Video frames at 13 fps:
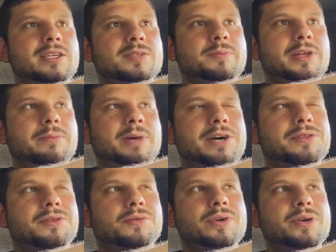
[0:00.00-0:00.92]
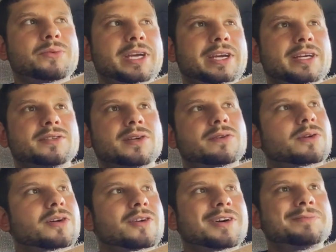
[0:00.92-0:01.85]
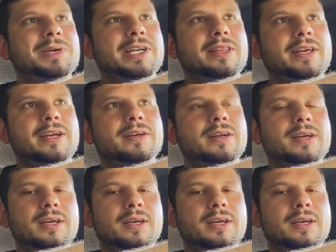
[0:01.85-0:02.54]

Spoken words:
It's been about 3 weekends in a row I've been in there